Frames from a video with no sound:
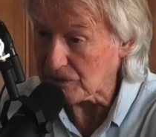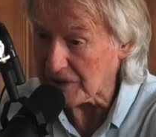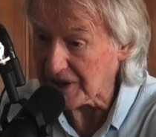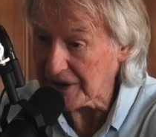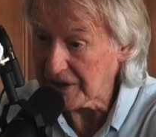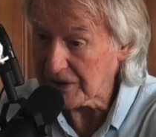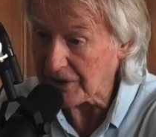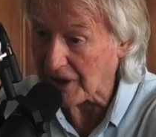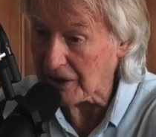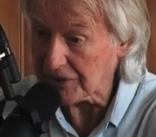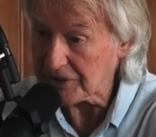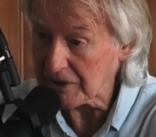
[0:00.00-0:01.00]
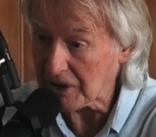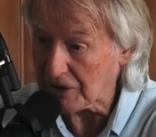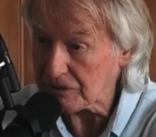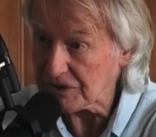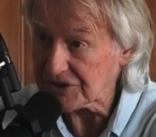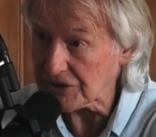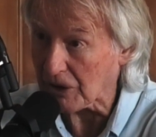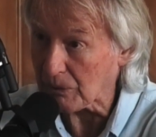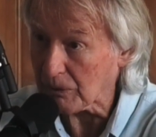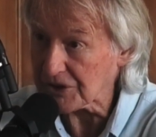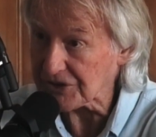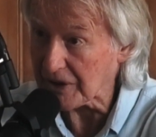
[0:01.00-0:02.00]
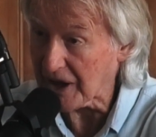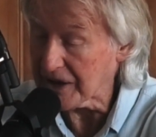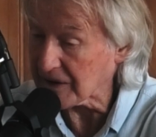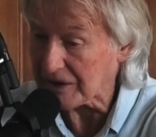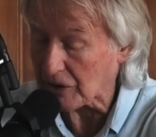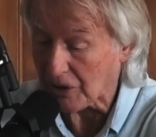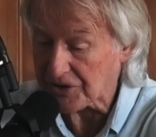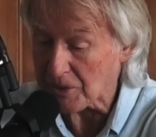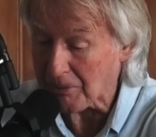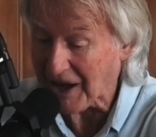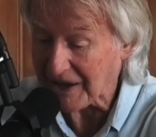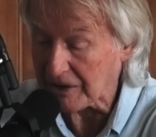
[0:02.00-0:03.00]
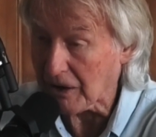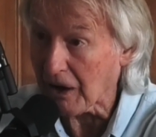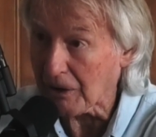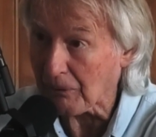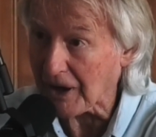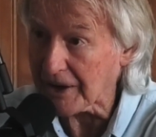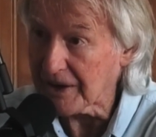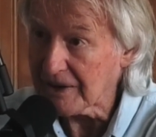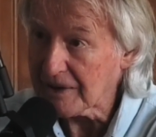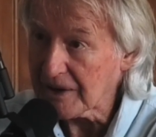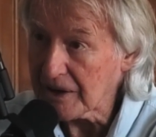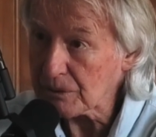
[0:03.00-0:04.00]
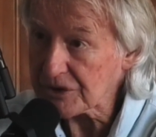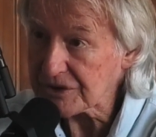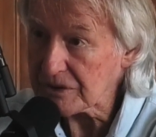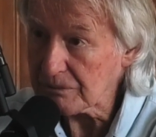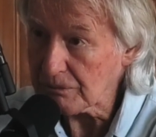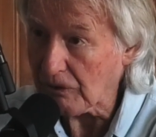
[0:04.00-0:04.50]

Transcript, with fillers: Really, you know, the countryside wasn't anything like the Barkly Highway. It was mm.